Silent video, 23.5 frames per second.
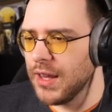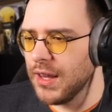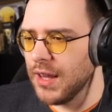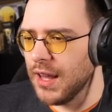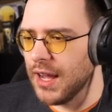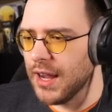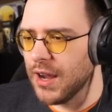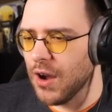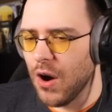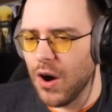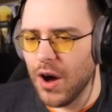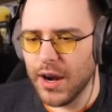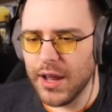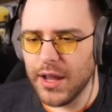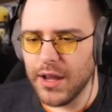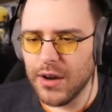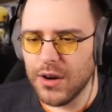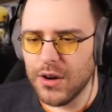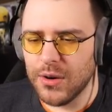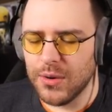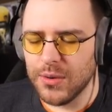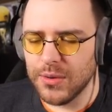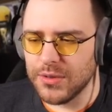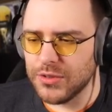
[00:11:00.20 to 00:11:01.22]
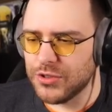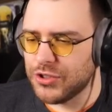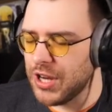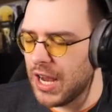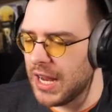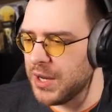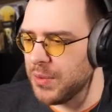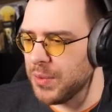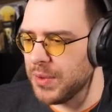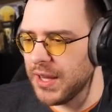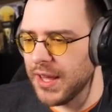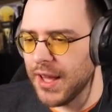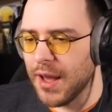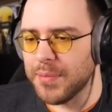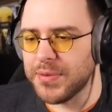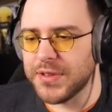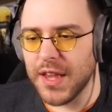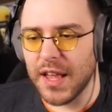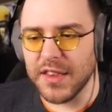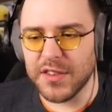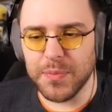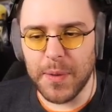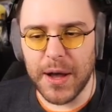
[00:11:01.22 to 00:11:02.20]
like audio genuinely
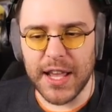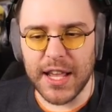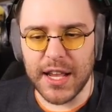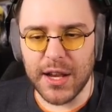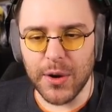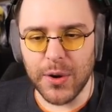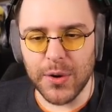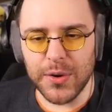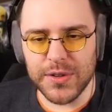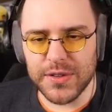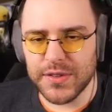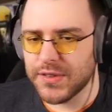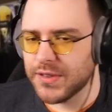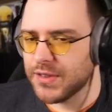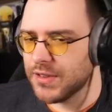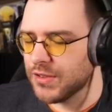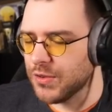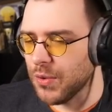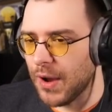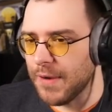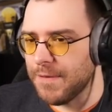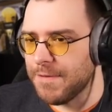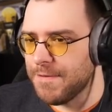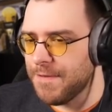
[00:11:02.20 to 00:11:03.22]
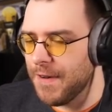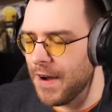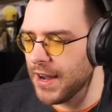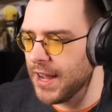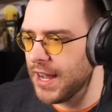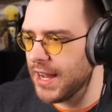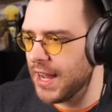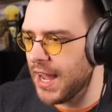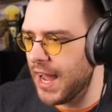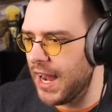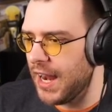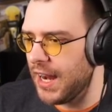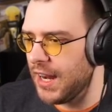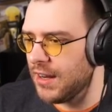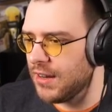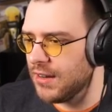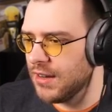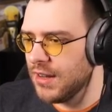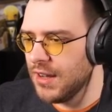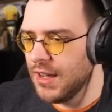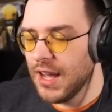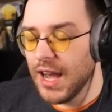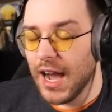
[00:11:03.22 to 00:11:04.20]
upsets my ears, so I
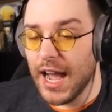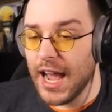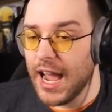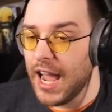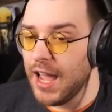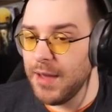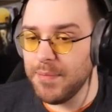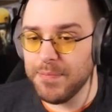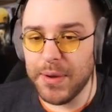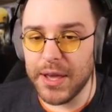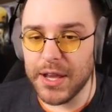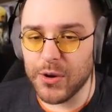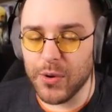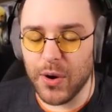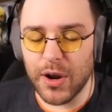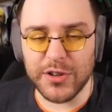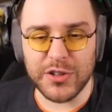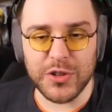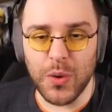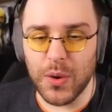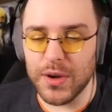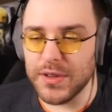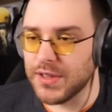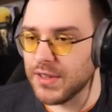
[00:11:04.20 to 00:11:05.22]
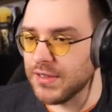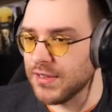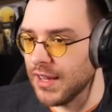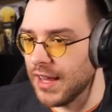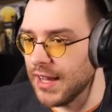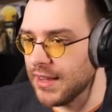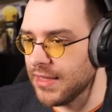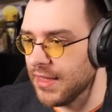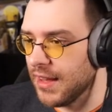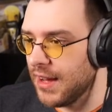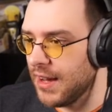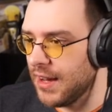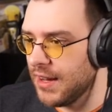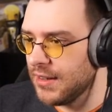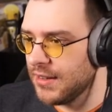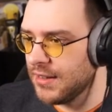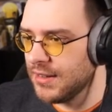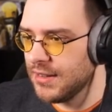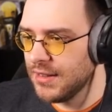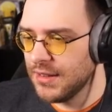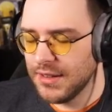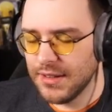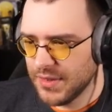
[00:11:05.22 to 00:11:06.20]
hate bit crush noises like that.
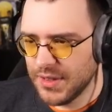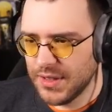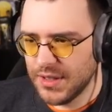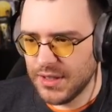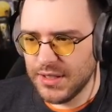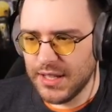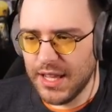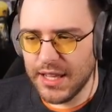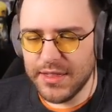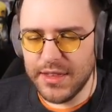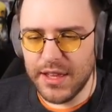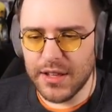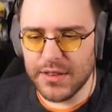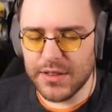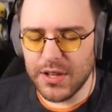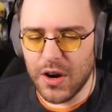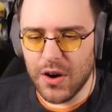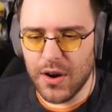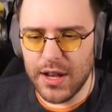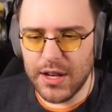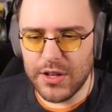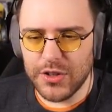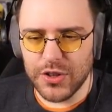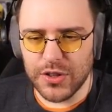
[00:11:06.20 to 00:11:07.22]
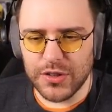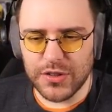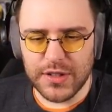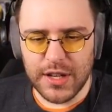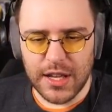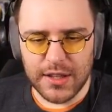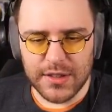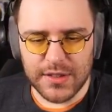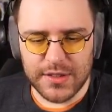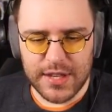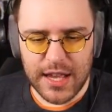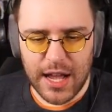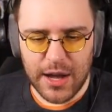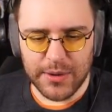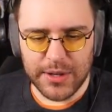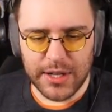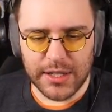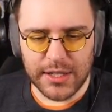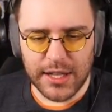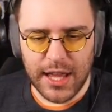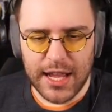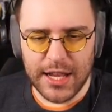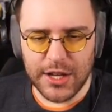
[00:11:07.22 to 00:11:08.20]
Like the Atari it
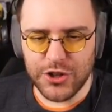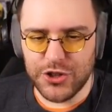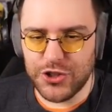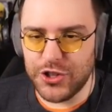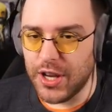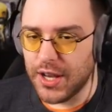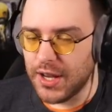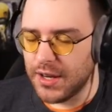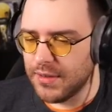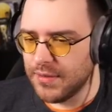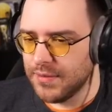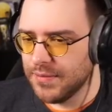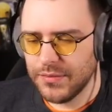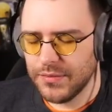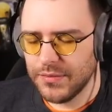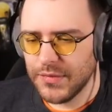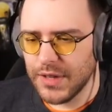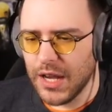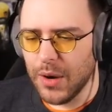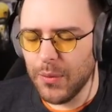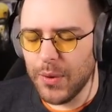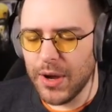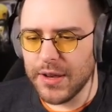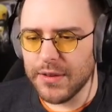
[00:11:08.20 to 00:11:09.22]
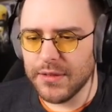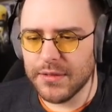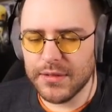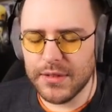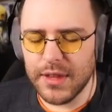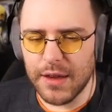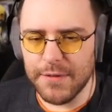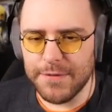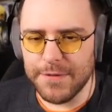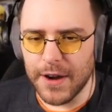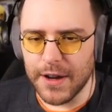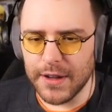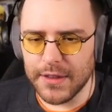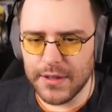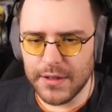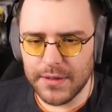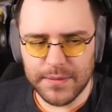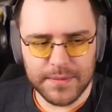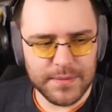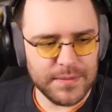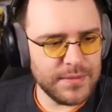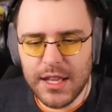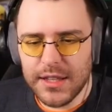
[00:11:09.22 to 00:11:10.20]
sounded like shit. I win. Get fucked.
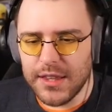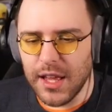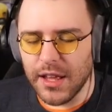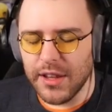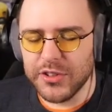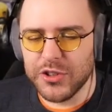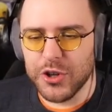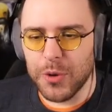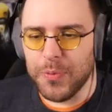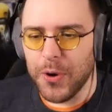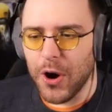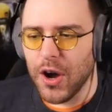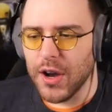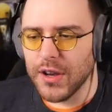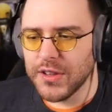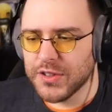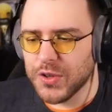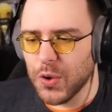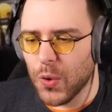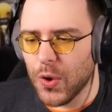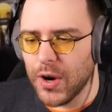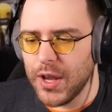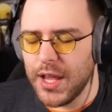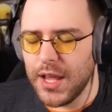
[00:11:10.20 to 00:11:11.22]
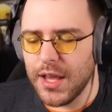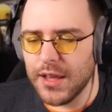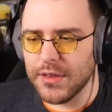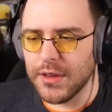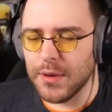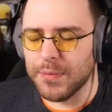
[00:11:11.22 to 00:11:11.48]
Tell us your Pong story. The